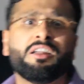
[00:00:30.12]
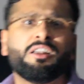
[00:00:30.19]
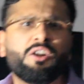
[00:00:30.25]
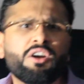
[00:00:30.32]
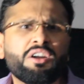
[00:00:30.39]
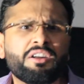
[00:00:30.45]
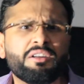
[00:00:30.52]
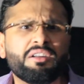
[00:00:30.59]

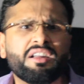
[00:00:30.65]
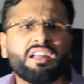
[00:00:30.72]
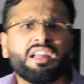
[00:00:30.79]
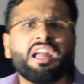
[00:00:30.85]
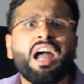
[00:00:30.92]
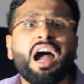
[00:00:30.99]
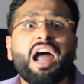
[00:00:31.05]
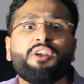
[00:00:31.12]
Look.
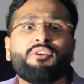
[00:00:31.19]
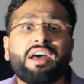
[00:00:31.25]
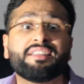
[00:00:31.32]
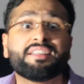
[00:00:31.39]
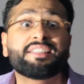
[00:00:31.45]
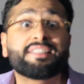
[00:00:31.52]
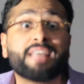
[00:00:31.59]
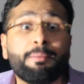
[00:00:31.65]
I'd rather
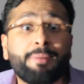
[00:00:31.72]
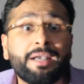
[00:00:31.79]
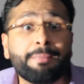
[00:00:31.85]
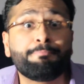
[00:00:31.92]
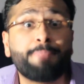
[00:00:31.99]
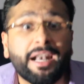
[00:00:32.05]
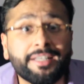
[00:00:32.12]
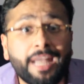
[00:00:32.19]
somebody
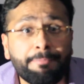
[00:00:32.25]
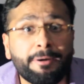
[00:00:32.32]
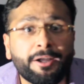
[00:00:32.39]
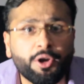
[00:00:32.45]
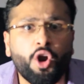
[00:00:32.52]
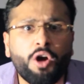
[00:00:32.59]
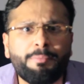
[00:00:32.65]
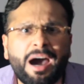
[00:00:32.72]
picked up a
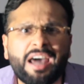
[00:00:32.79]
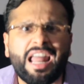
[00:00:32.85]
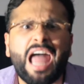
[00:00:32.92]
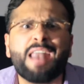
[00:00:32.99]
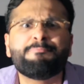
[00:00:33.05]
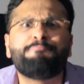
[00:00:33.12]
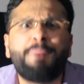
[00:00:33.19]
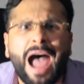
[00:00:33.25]
crowbar
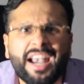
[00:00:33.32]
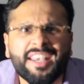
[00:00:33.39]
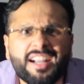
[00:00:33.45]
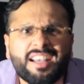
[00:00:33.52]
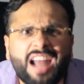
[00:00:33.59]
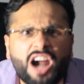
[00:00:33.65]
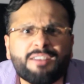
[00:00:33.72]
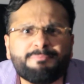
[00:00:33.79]
and
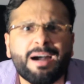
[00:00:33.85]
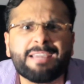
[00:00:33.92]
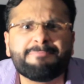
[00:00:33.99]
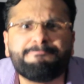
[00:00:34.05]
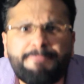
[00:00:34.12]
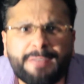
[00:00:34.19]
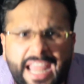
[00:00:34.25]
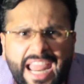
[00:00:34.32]
battered out my
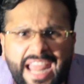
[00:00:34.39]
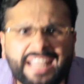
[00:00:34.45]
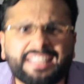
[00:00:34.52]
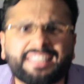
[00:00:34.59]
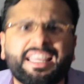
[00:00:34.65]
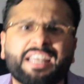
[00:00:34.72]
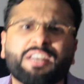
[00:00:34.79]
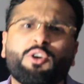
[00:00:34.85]
brains
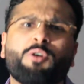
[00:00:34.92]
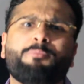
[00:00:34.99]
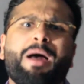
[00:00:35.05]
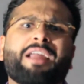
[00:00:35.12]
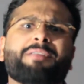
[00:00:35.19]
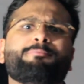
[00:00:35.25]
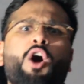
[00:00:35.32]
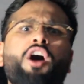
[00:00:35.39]
than go
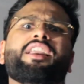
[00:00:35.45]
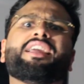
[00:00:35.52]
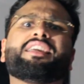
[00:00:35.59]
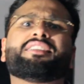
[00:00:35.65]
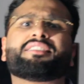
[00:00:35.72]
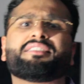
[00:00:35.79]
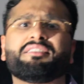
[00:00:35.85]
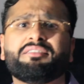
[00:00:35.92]
back
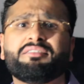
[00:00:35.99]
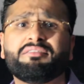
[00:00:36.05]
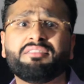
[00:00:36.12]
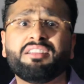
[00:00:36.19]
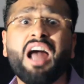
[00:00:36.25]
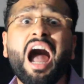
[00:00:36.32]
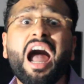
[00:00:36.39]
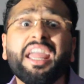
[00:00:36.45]
mornings.
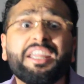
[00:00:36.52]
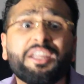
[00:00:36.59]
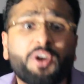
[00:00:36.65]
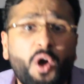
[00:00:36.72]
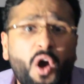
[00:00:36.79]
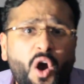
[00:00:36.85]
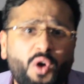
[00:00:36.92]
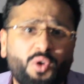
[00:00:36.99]
I
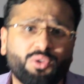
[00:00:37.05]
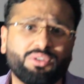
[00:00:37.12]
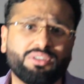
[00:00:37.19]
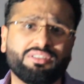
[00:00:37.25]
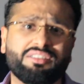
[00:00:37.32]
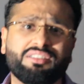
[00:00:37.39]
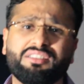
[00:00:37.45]
go.